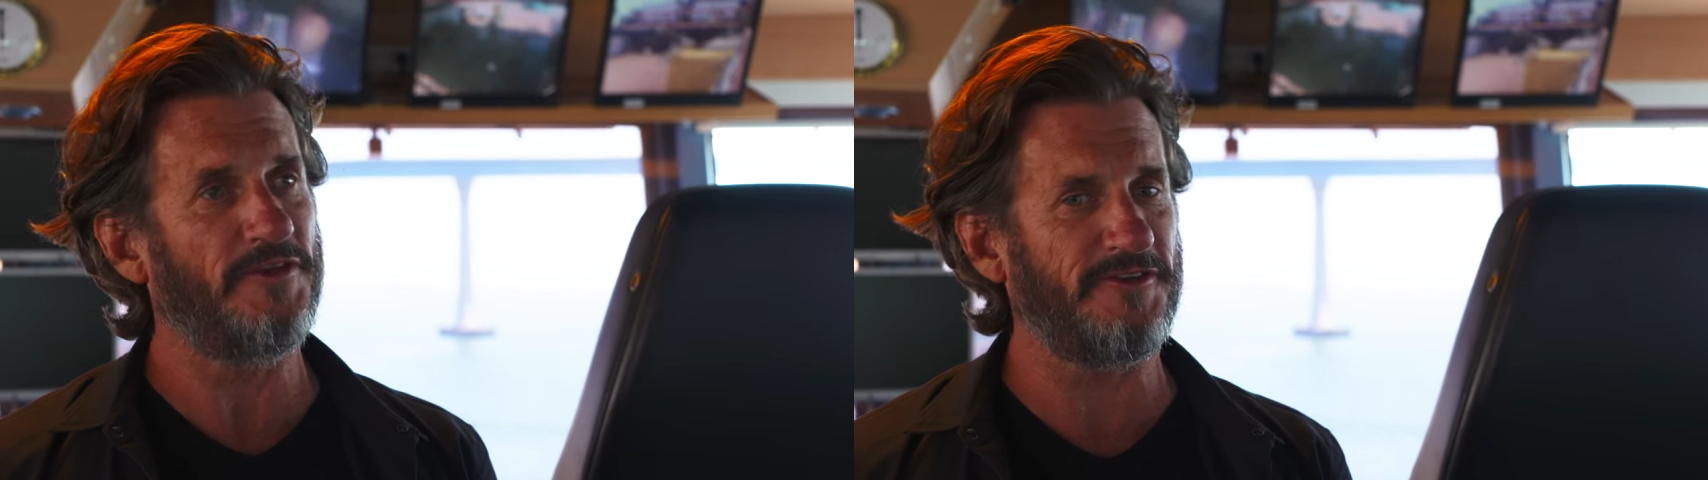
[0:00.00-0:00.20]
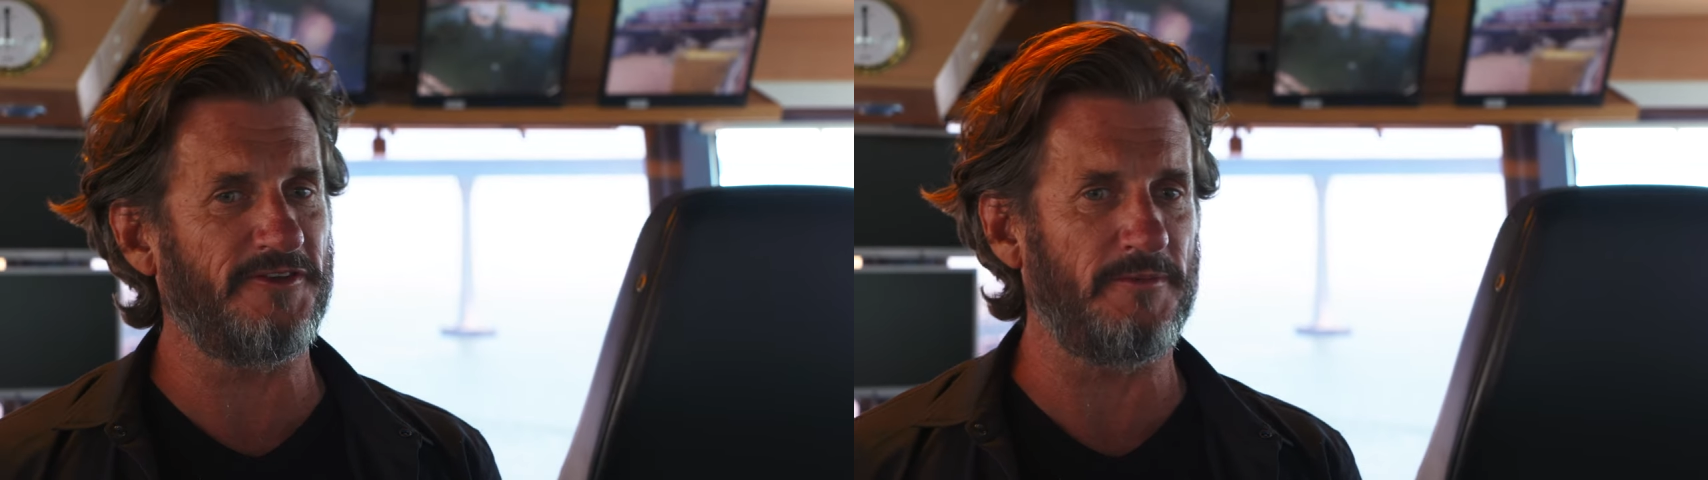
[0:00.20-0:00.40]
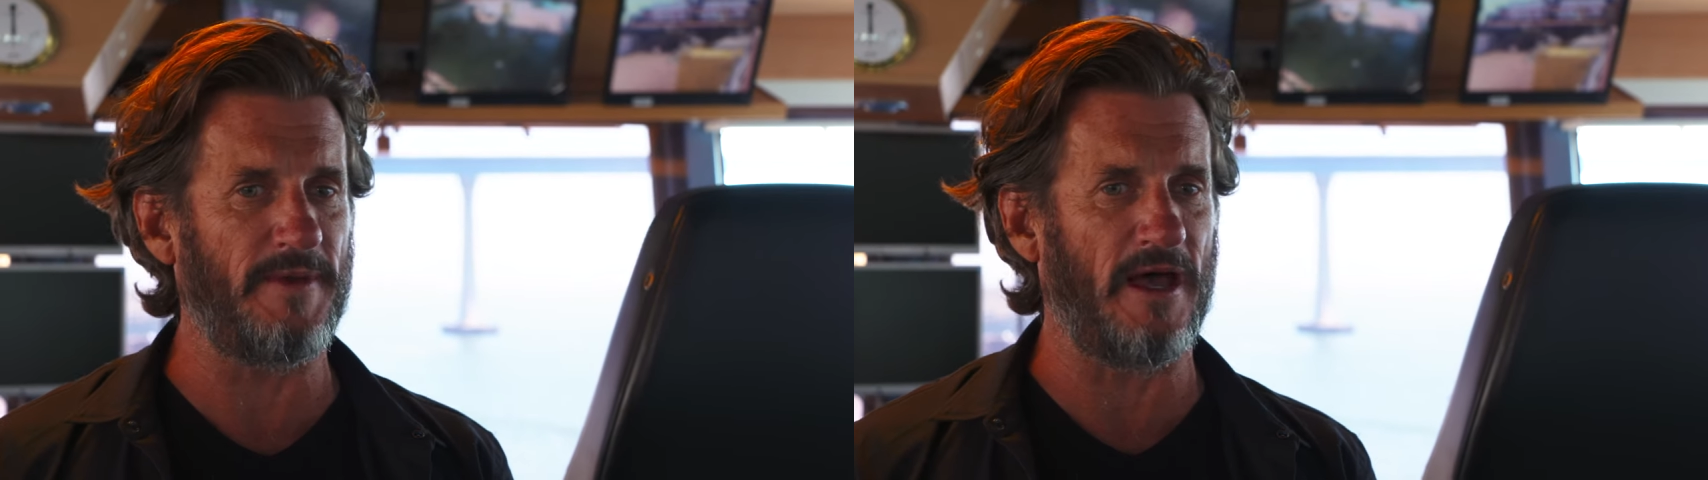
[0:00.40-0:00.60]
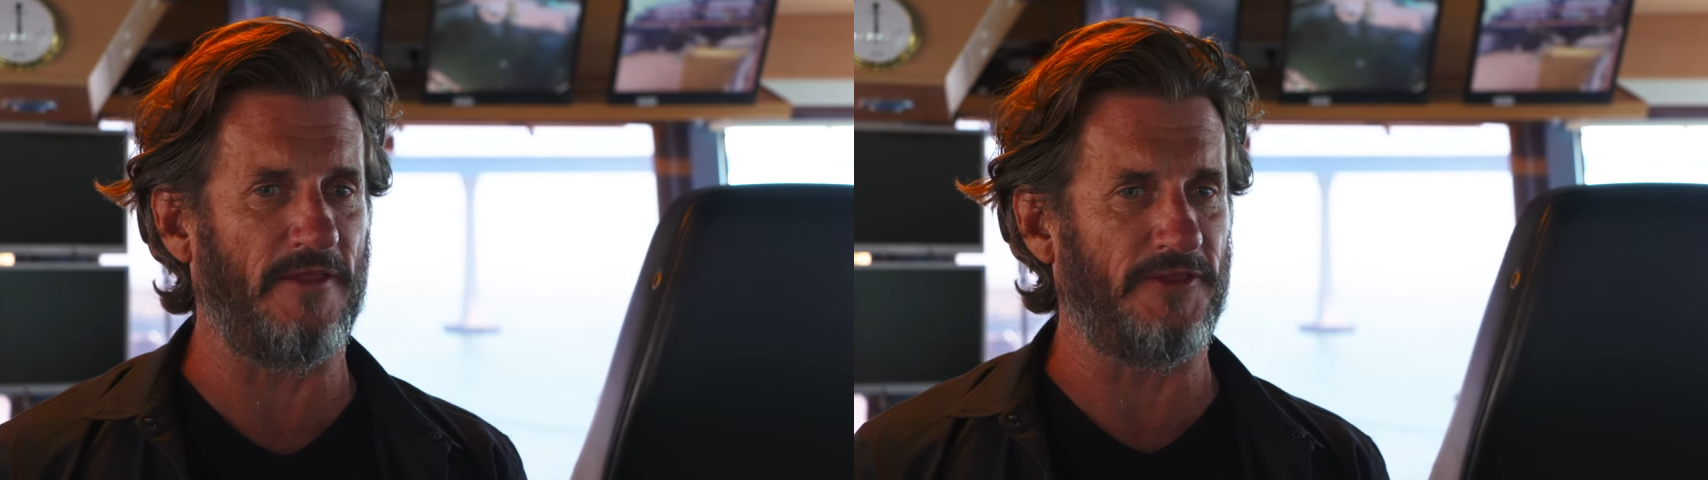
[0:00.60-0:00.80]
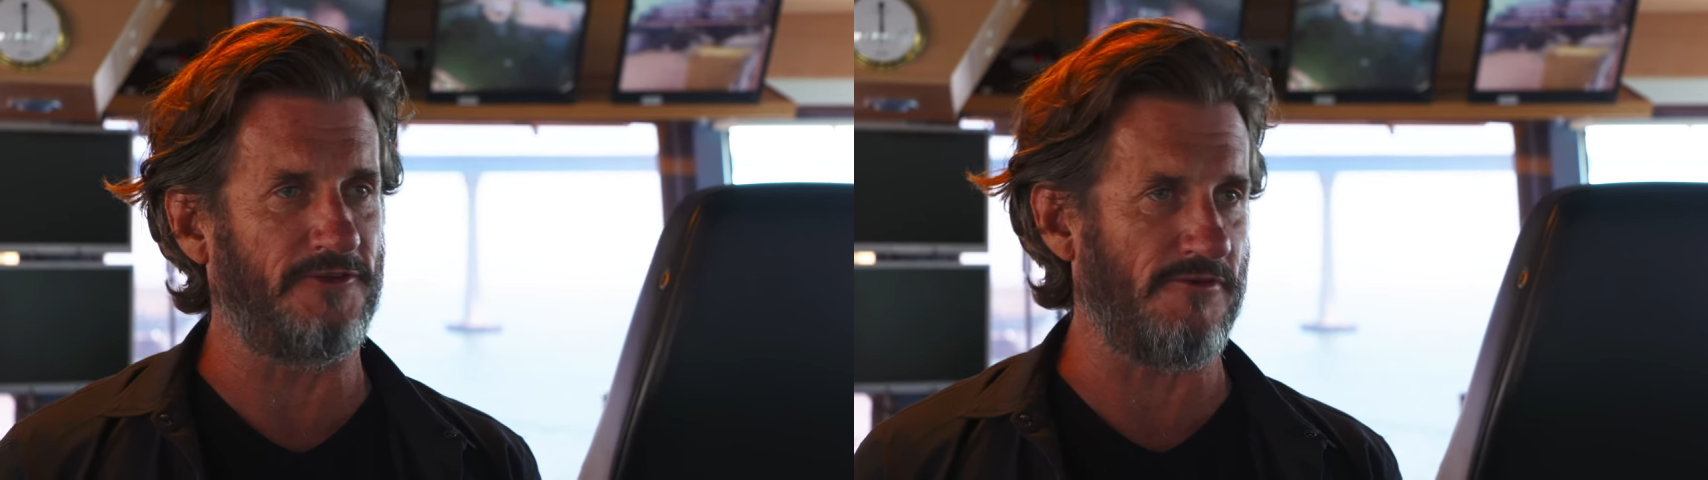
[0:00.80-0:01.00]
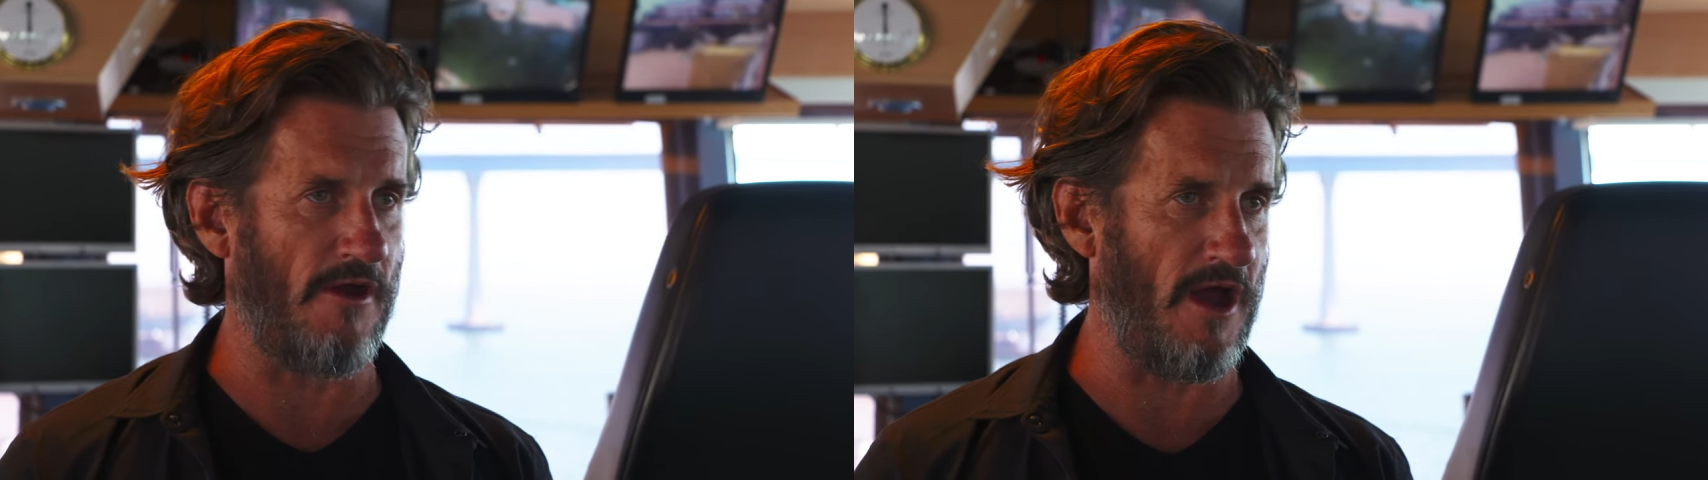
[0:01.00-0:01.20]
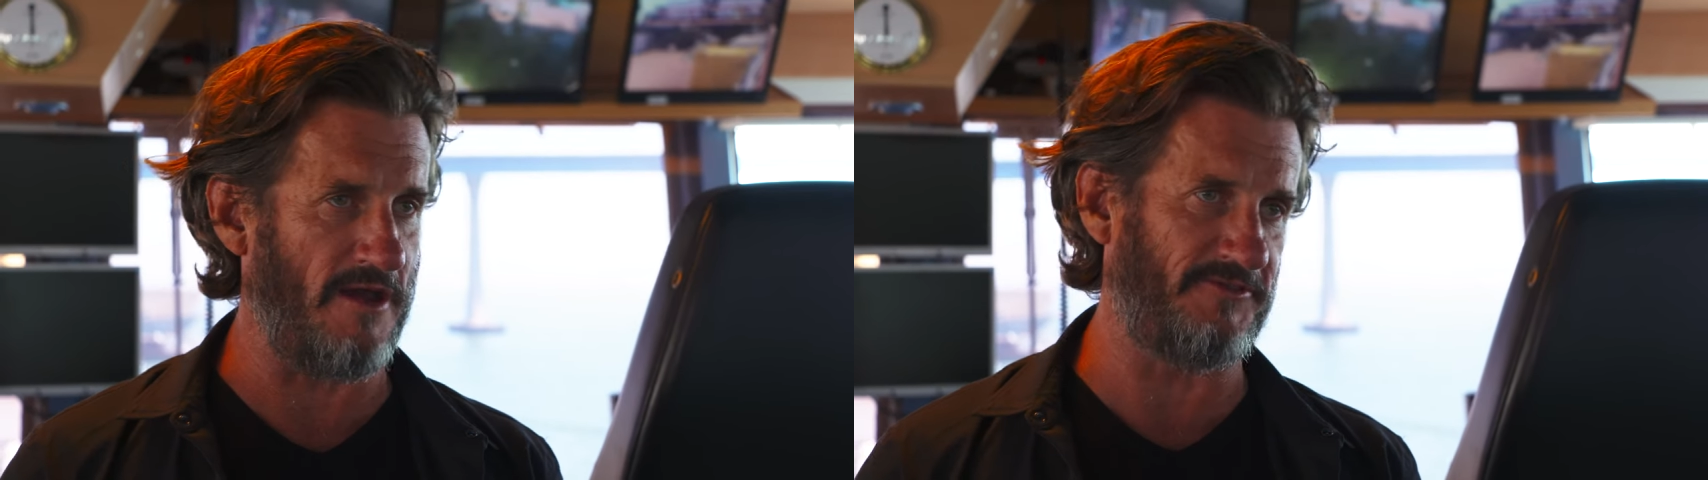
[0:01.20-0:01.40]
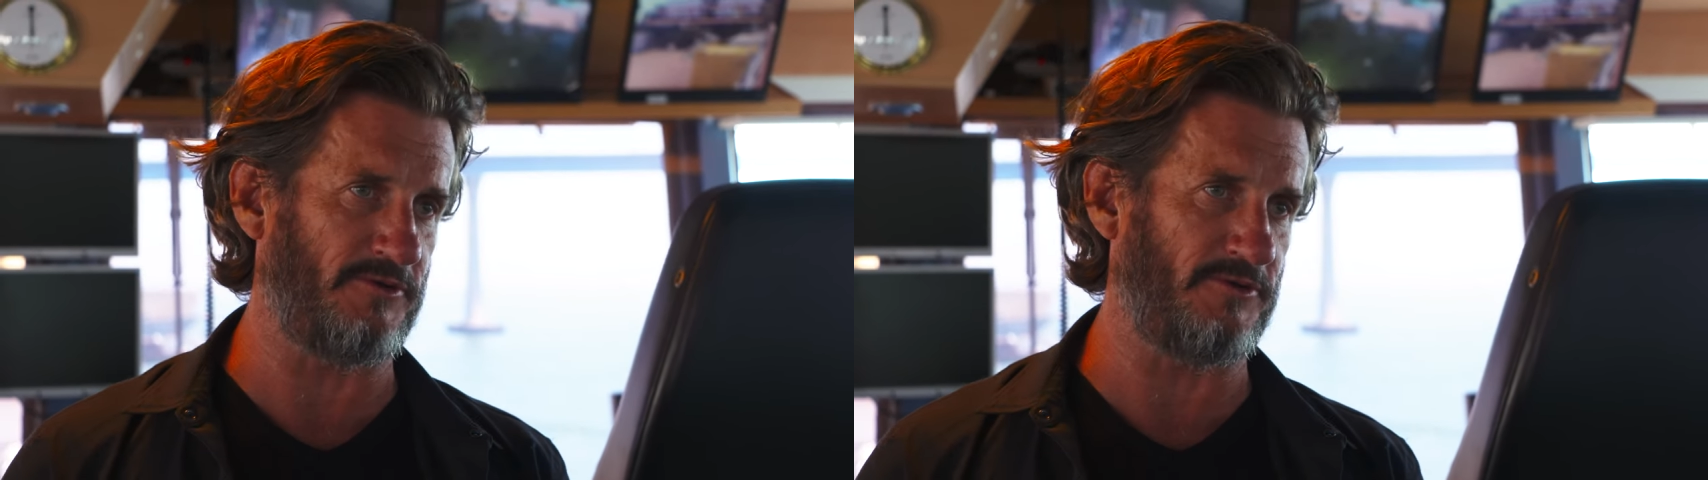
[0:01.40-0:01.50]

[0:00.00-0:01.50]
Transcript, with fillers: This is about the drive